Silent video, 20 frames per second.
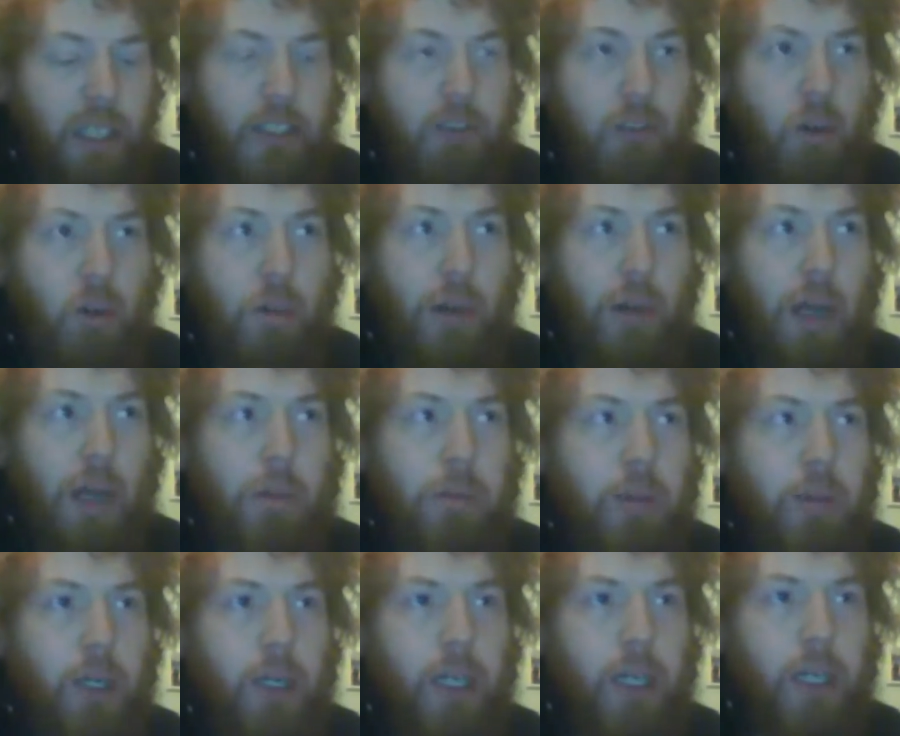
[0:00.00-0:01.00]
I had a
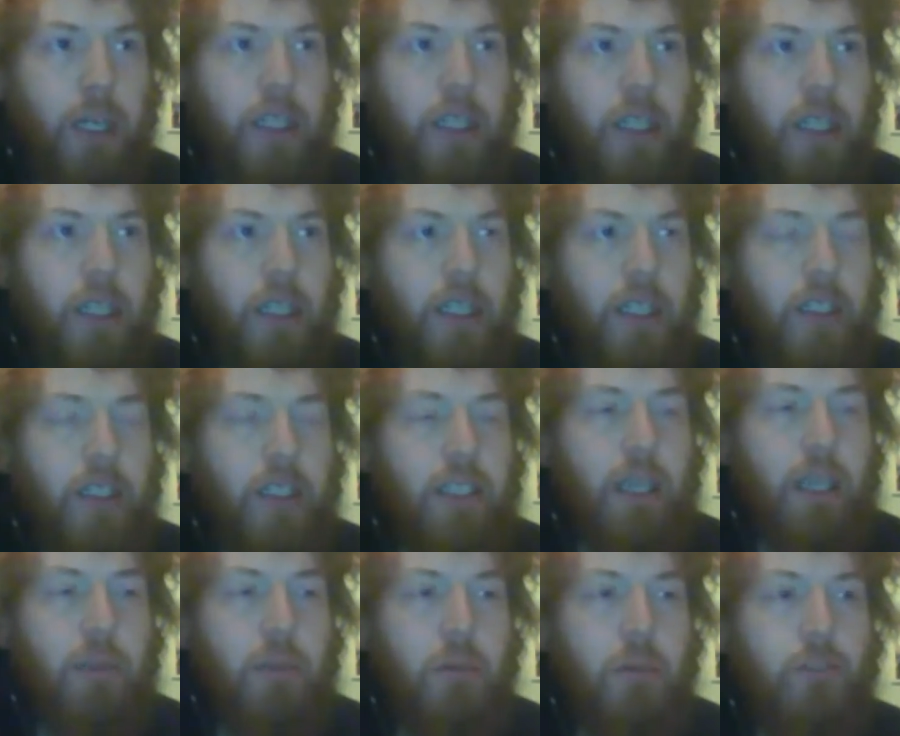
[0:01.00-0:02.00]
rhubarb
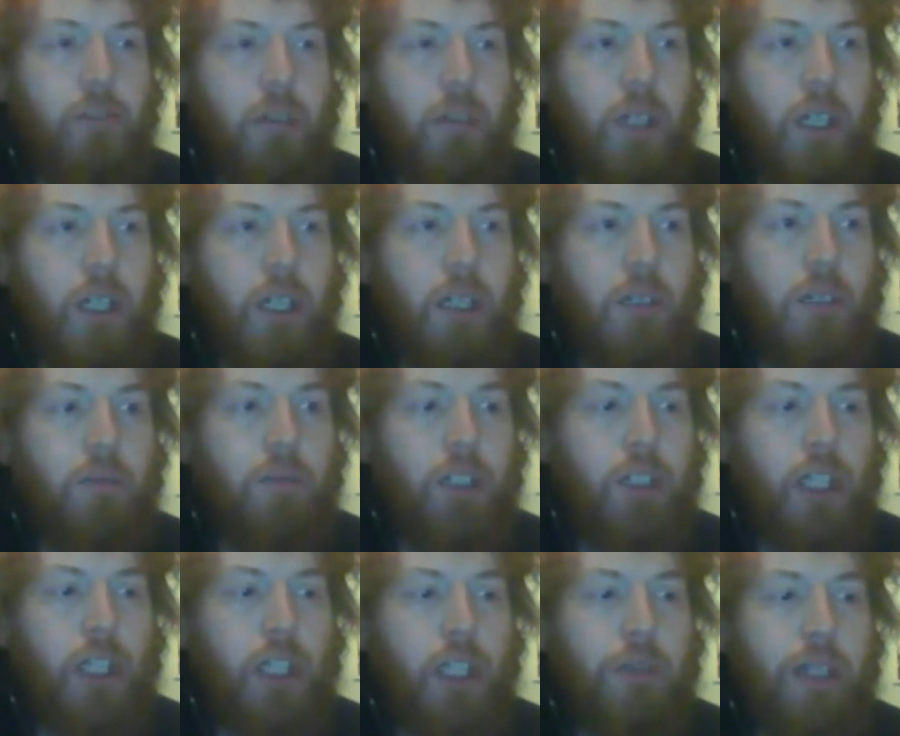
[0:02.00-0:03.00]
sour from
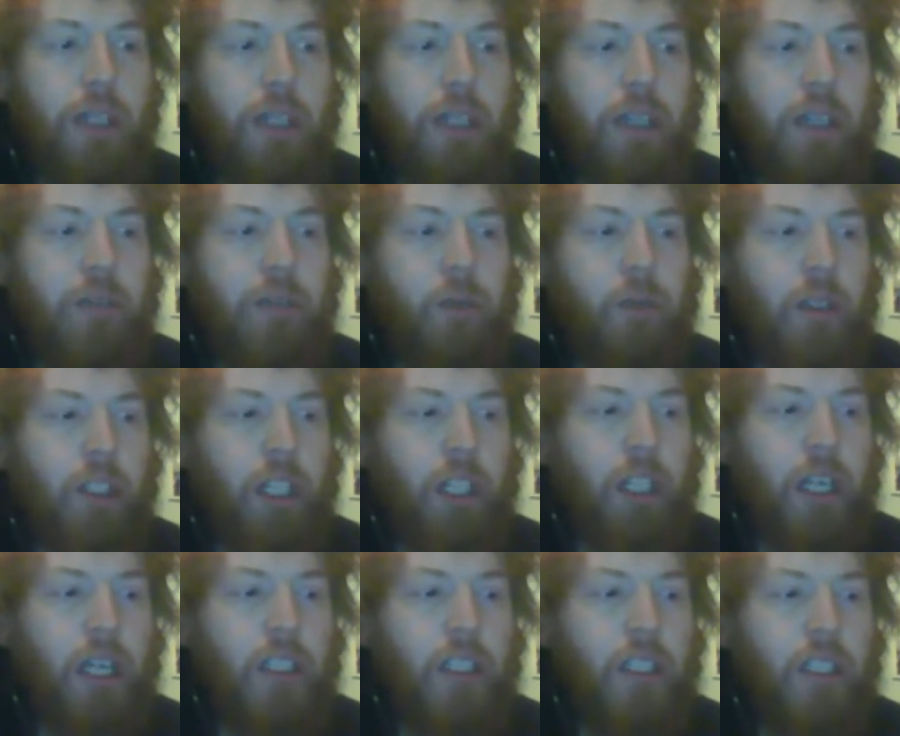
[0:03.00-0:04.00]
Germany that we
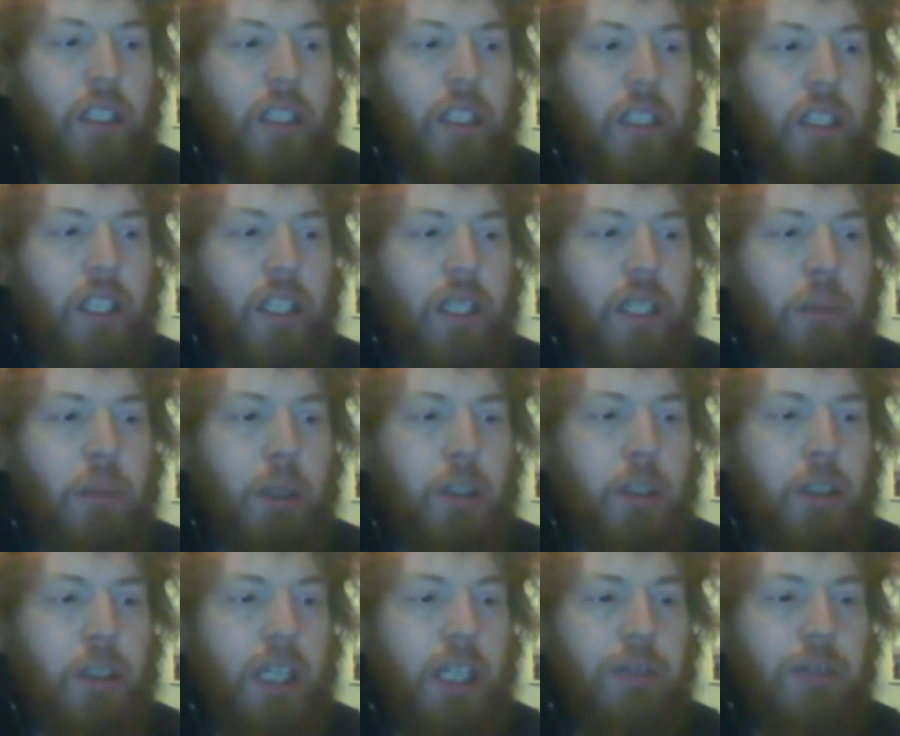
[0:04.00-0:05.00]
shared the last bottle
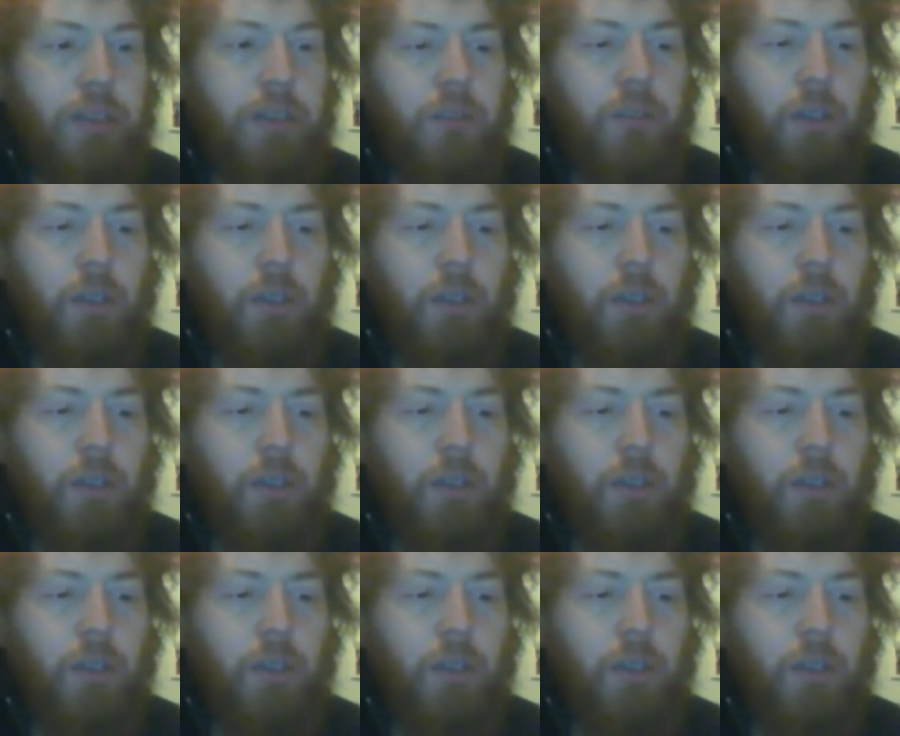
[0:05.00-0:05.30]
share with